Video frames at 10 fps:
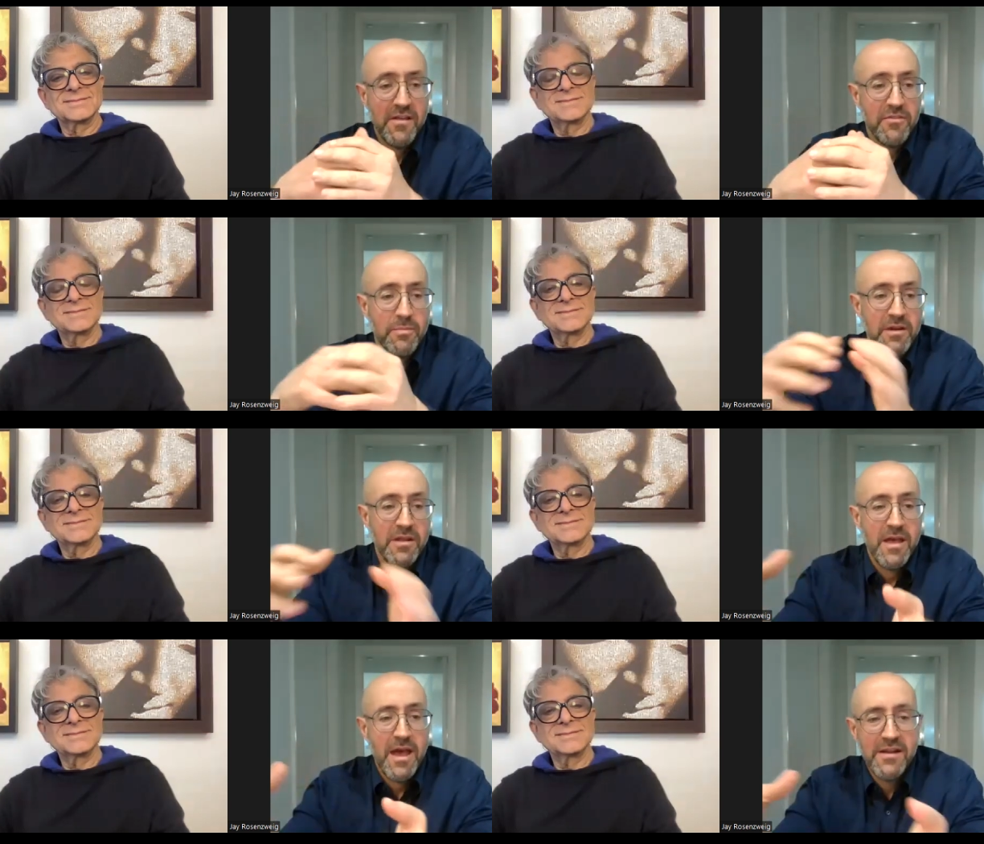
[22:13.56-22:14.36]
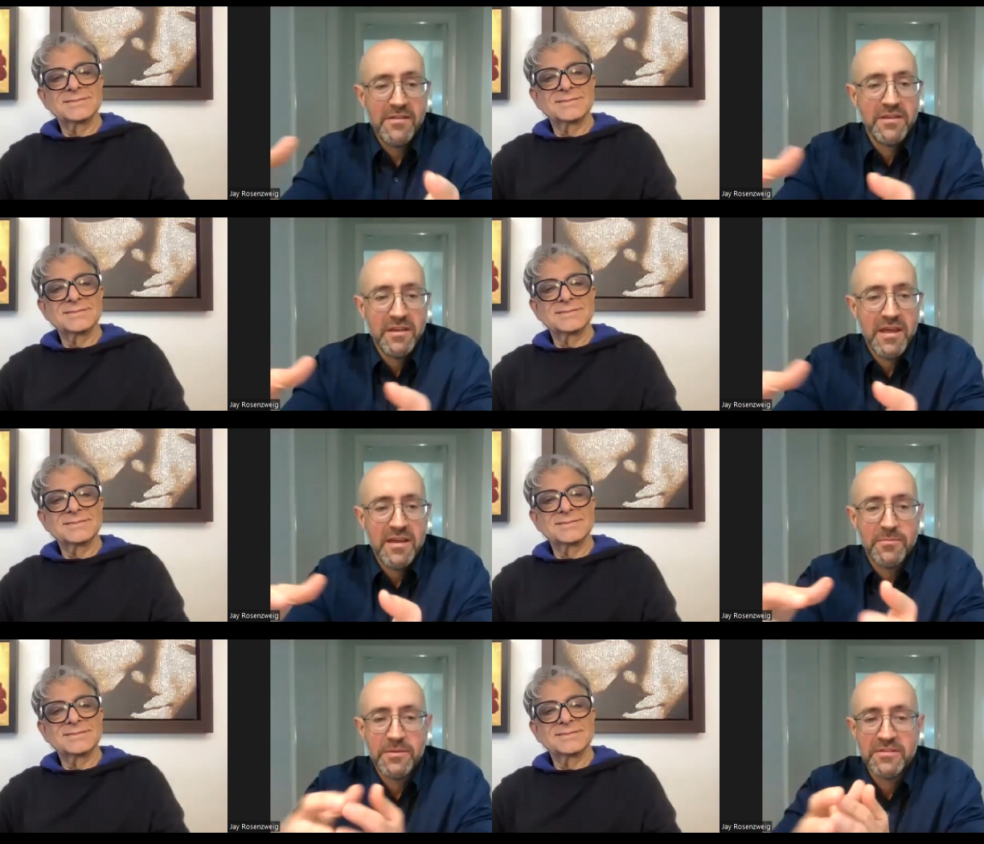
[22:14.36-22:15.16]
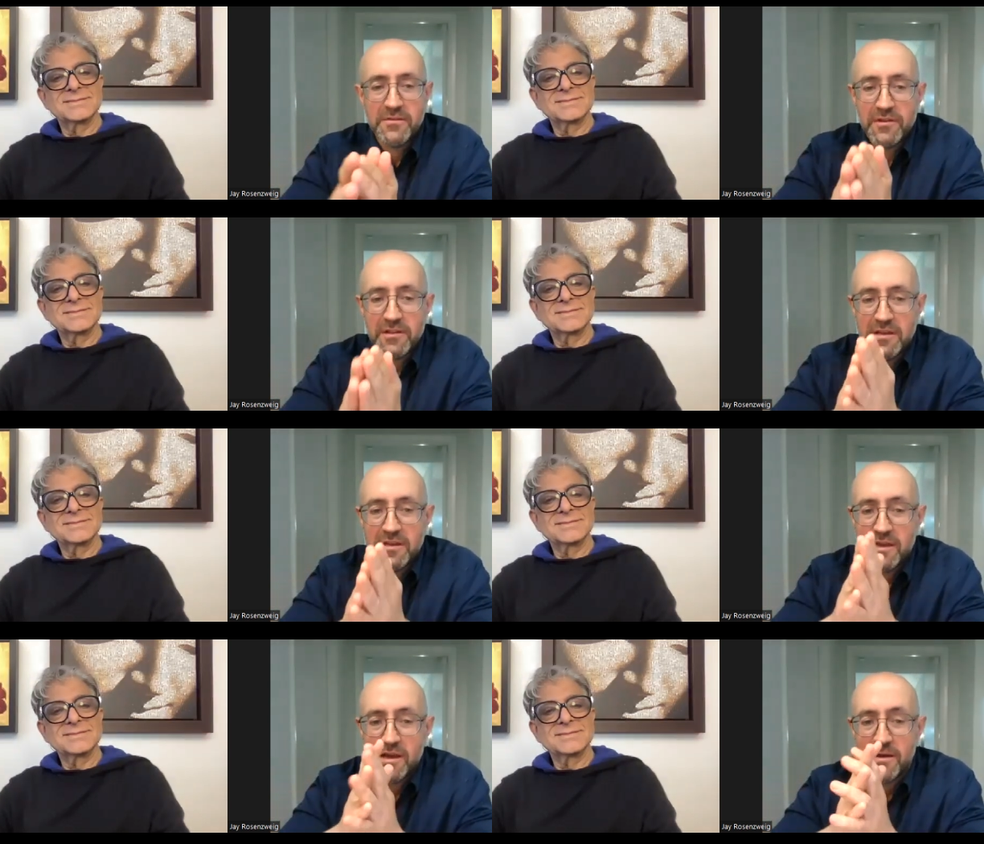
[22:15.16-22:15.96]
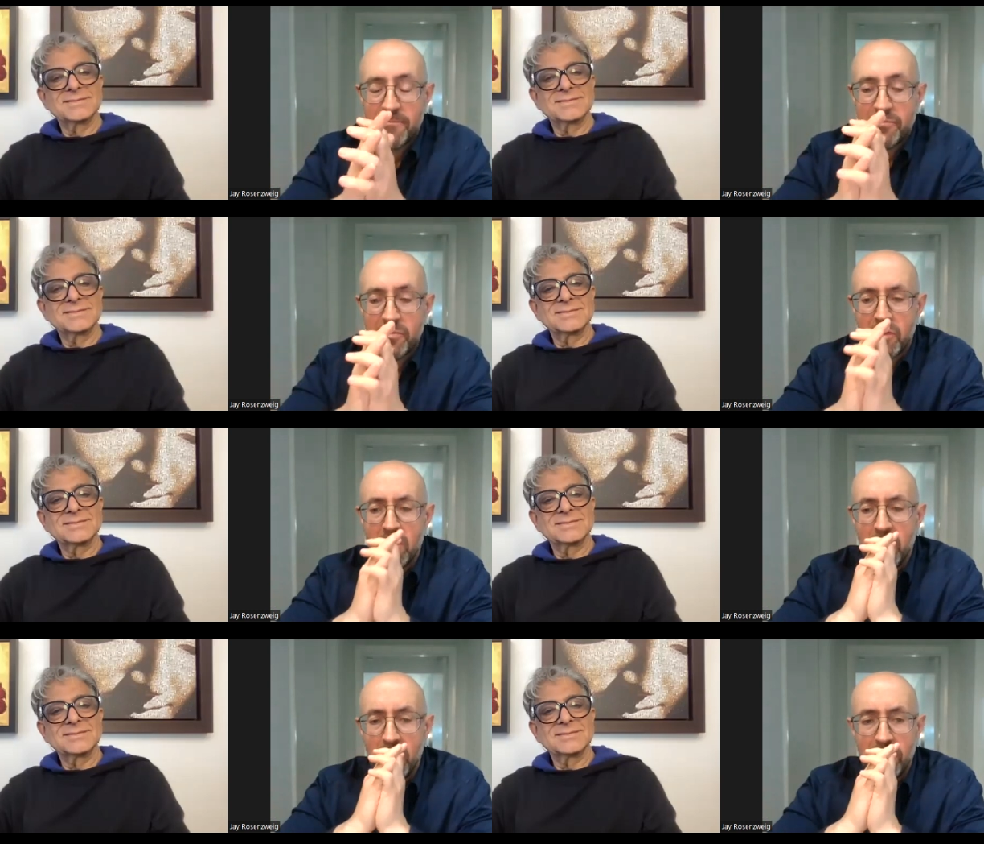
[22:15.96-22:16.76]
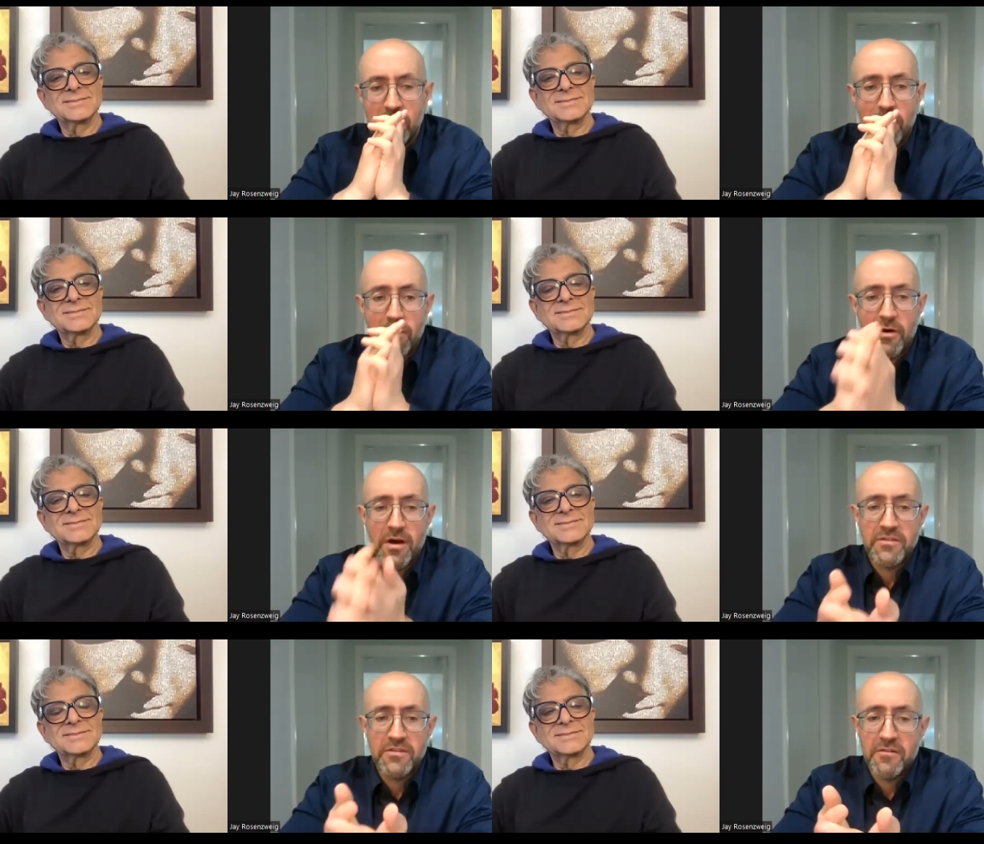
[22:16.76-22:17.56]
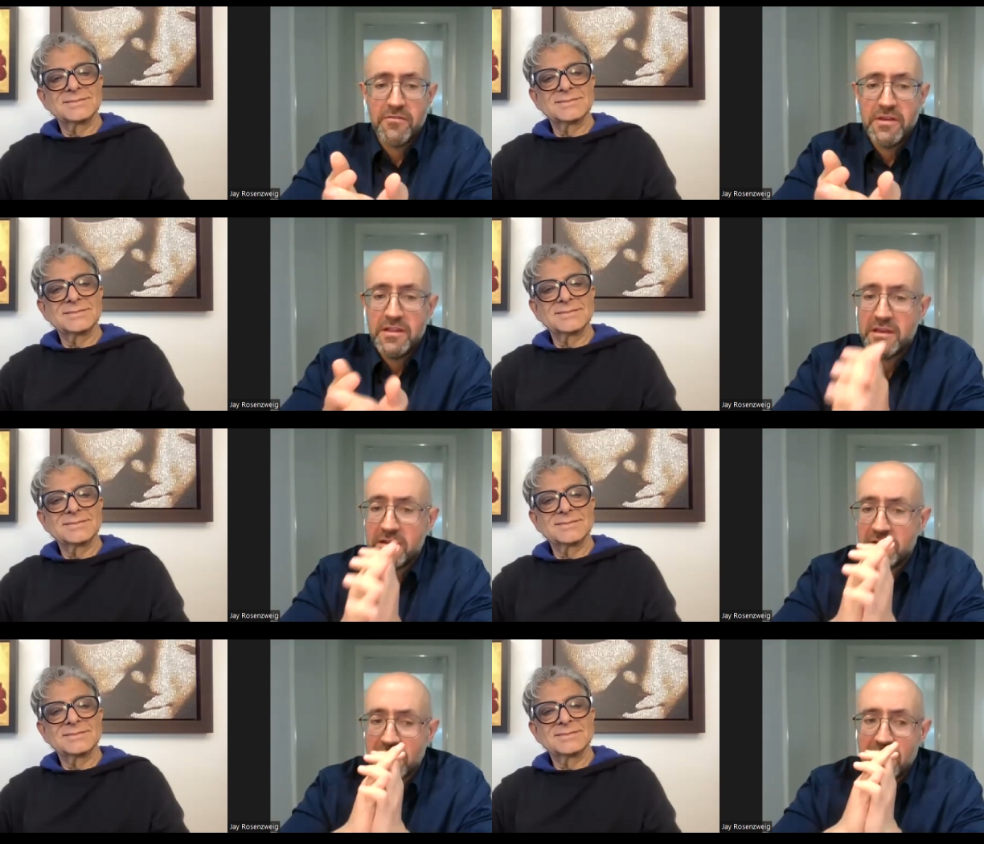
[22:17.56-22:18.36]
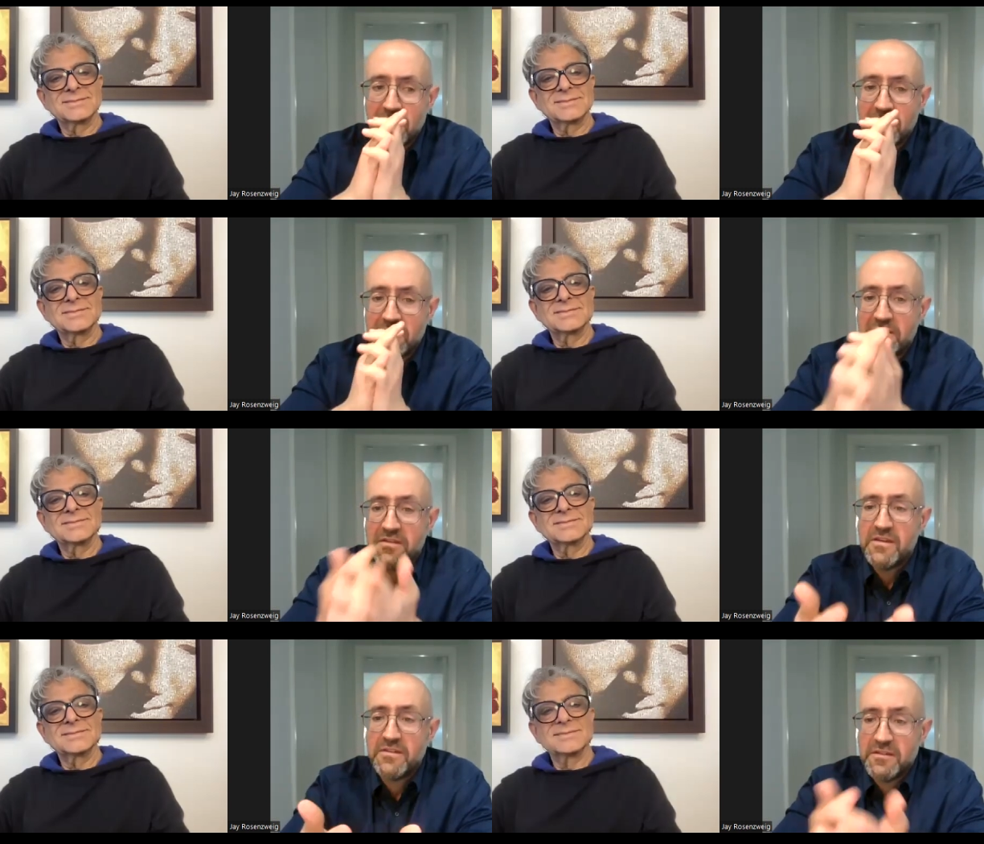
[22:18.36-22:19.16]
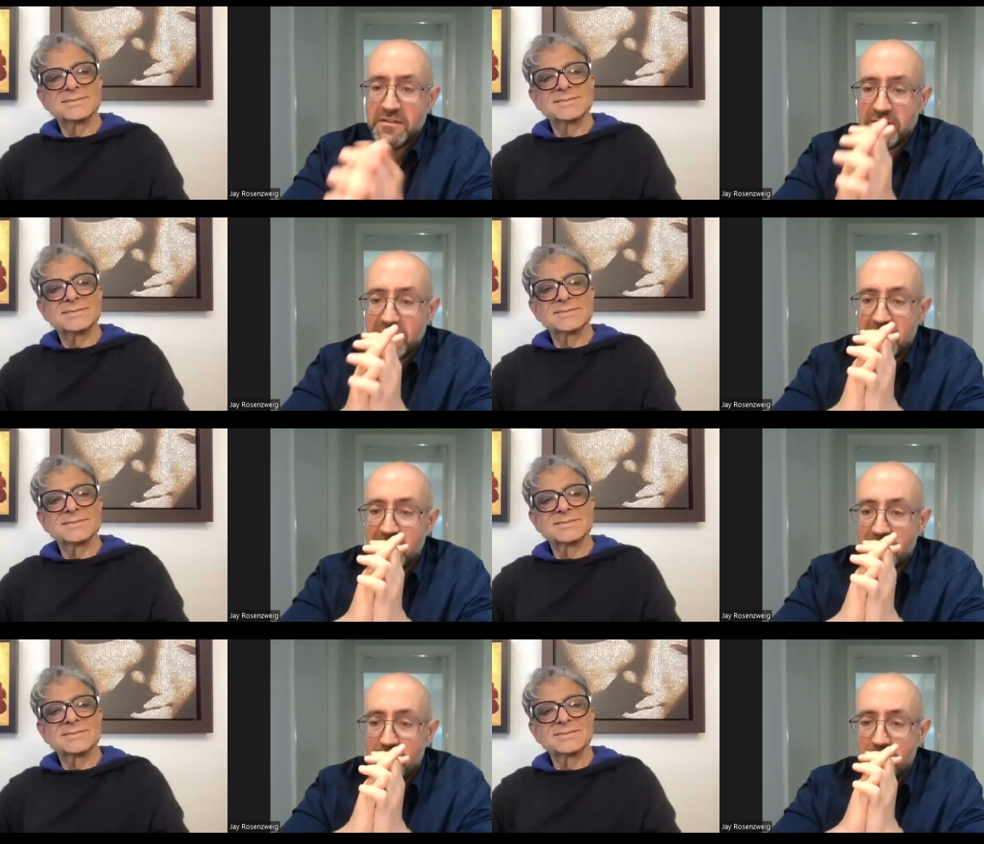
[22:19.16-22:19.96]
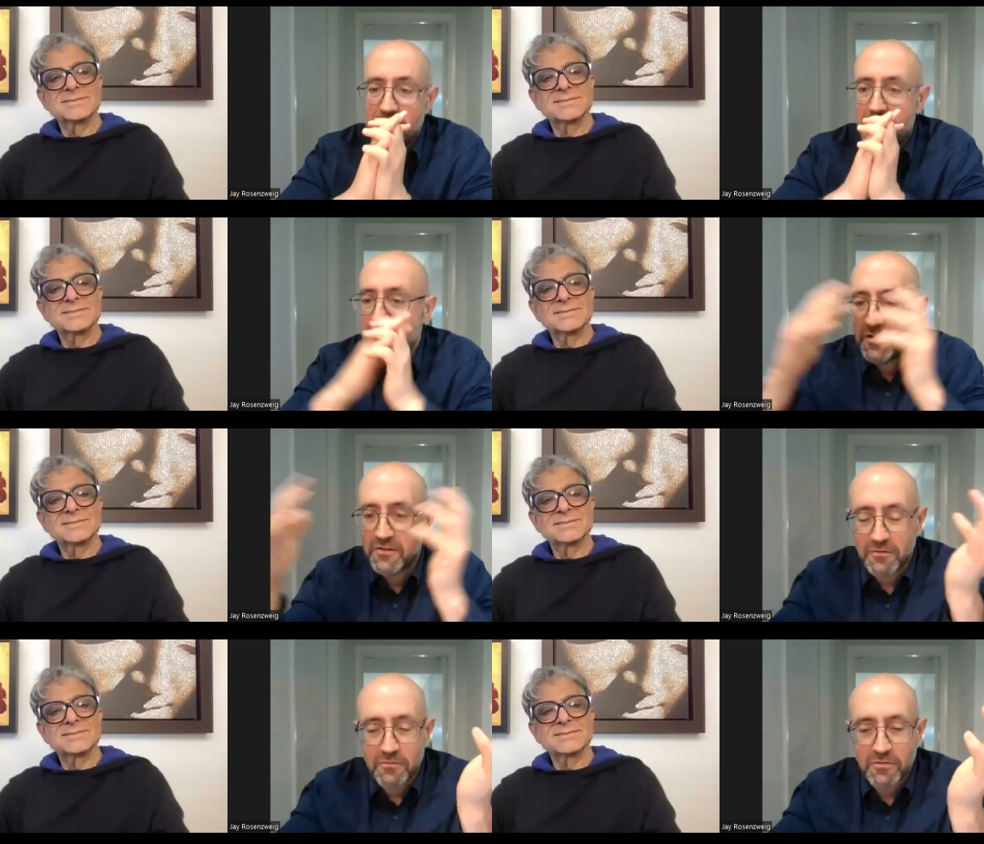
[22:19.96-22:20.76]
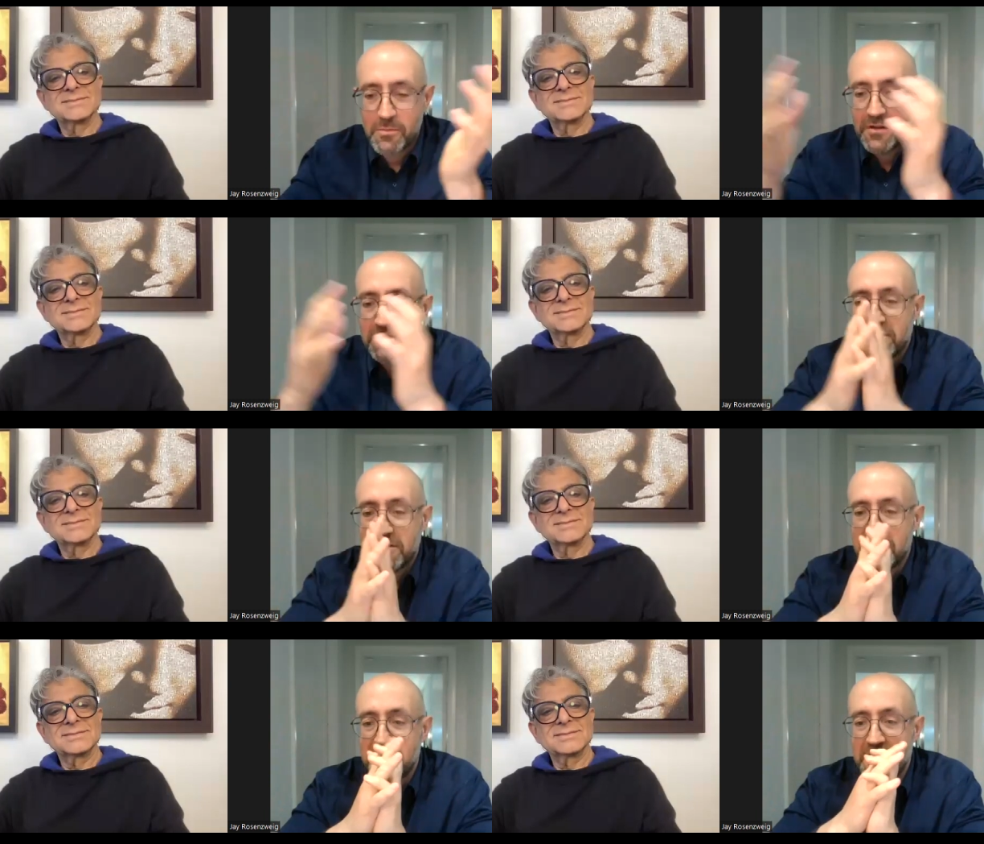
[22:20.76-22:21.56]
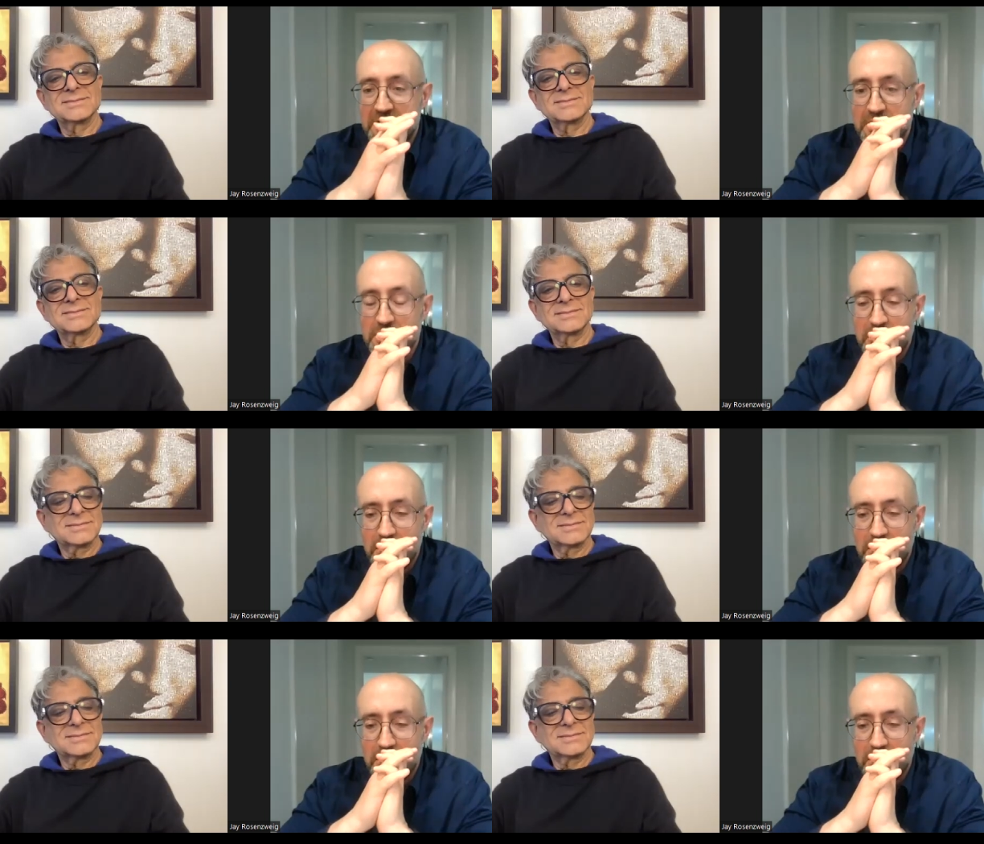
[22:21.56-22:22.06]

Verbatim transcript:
Speaker 1: and health but how does it connect specifically um, to our thoughts and our feelings and our sensations and our biological responses, let's say.